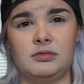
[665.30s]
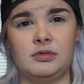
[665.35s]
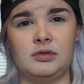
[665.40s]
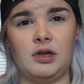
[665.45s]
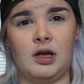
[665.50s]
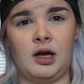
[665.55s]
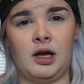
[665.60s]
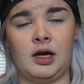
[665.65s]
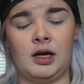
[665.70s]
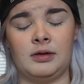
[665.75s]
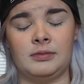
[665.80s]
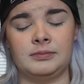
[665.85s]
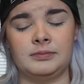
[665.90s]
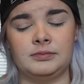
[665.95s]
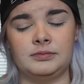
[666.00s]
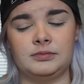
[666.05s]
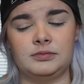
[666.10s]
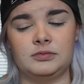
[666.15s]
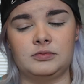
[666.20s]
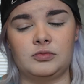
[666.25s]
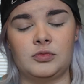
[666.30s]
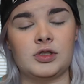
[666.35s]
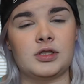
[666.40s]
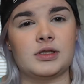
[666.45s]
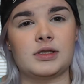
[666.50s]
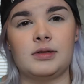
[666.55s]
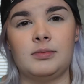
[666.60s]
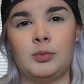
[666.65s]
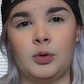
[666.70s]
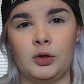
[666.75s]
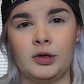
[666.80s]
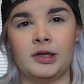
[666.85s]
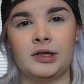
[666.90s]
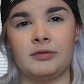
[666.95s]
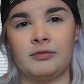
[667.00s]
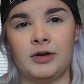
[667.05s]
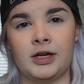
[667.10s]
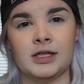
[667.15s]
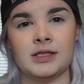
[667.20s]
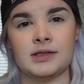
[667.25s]
some bowling
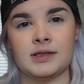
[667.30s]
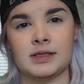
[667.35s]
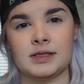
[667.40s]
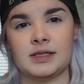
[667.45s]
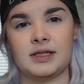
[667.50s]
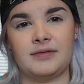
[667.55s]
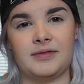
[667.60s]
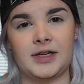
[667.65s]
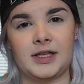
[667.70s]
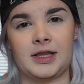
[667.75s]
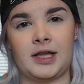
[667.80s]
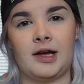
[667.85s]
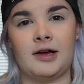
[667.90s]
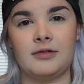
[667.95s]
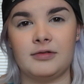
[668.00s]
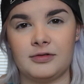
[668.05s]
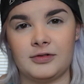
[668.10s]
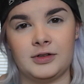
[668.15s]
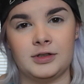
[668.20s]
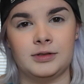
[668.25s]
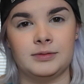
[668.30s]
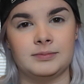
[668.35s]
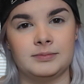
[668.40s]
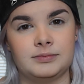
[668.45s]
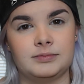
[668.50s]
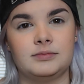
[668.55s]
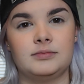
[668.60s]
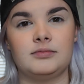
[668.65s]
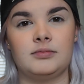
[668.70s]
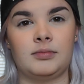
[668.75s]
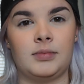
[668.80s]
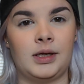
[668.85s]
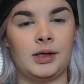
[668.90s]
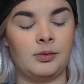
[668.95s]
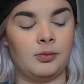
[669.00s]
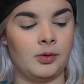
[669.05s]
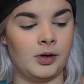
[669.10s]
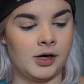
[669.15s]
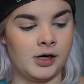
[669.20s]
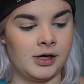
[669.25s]
friends and stuff like that from my
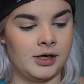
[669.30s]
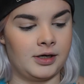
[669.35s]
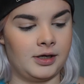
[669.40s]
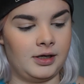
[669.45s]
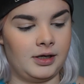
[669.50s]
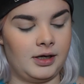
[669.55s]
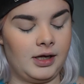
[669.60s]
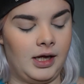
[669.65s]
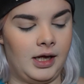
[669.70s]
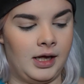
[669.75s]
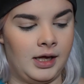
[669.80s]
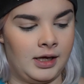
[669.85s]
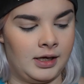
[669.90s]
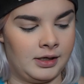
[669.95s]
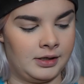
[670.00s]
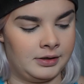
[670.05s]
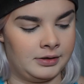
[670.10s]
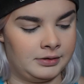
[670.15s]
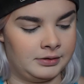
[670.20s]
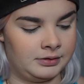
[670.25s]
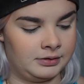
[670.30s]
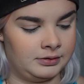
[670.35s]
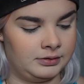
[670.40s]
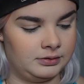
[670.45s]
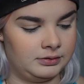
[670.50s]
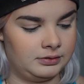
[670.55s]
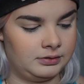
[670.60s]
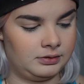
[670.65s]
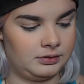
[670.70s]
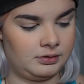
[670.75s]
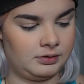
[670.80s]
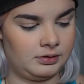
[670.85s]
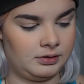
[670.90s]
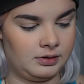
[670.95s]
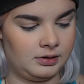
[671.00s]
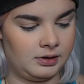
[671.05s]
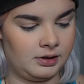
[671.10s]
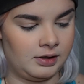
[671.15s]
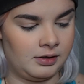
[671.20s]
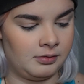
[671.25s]
work, and
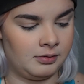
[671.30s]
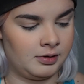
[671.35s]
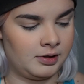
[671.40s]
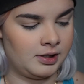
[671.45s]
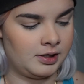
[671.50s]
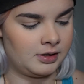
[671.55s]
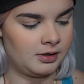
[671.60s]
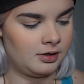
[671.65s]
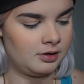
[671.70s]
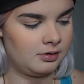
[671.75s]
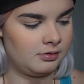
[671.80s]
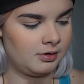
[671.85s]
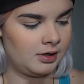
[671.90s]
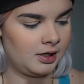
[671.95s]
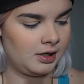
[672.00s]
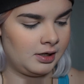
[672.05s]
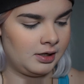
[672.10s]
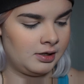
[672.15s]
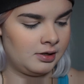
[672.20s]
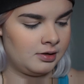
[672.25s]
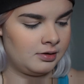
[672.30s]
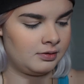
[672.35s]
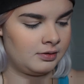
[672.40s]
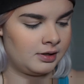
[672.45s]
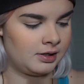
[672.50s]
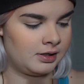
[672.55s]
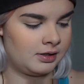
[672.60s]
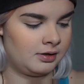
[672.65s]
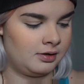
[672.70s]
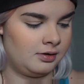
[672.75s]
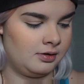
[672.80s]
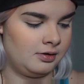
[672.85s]
they were like, oh hey, like,